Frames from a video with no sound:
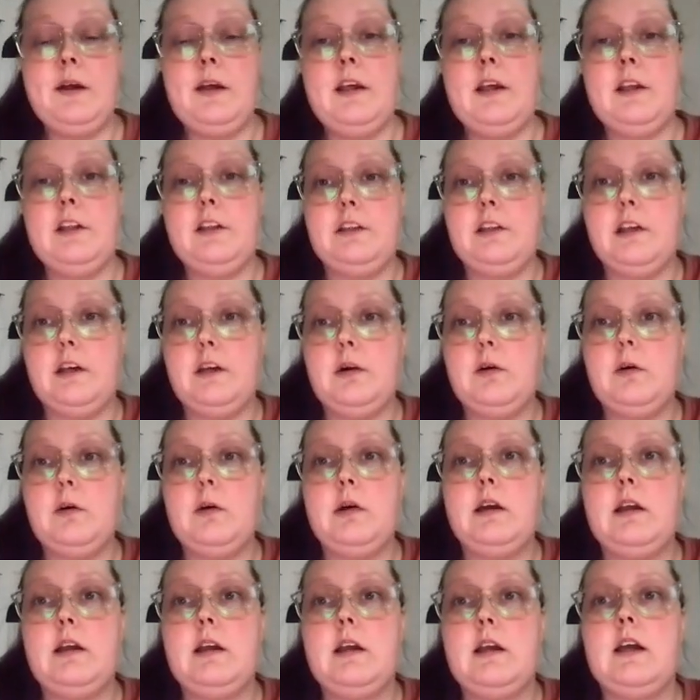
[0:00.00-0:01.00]
So,
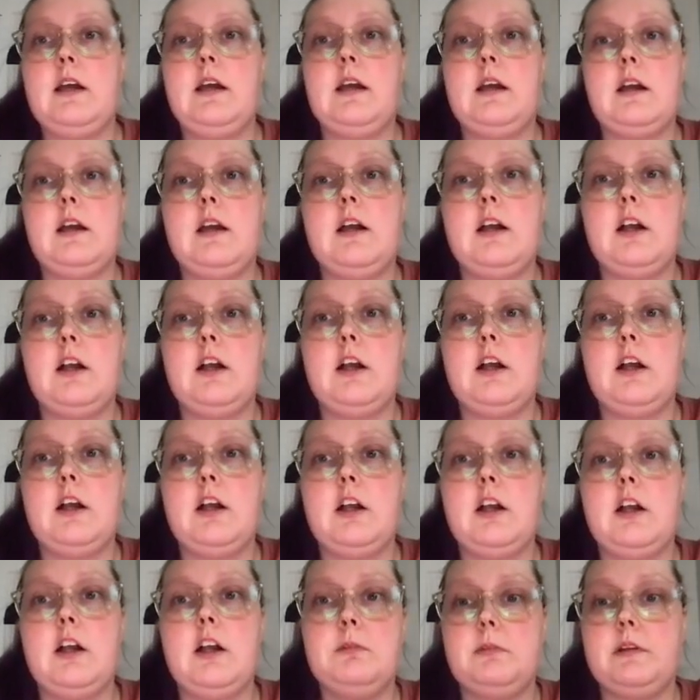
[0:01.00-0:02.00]

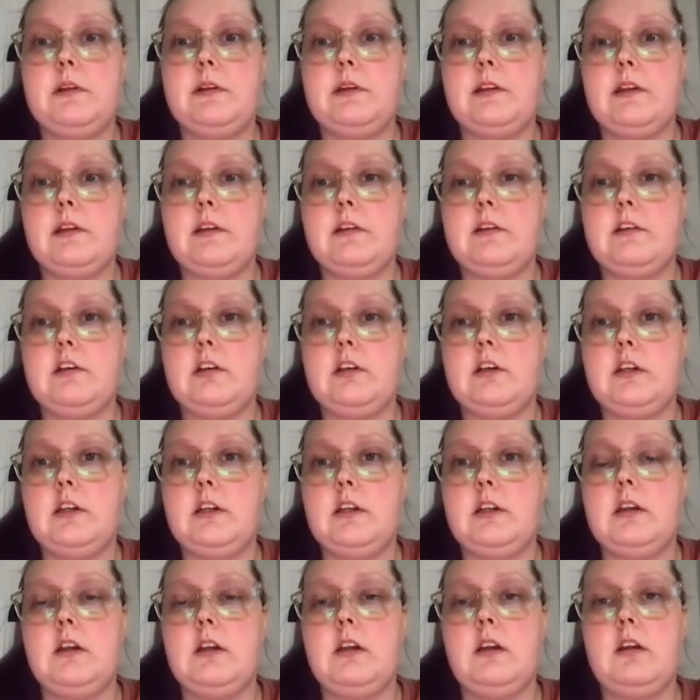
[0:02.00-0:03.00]
let's get started.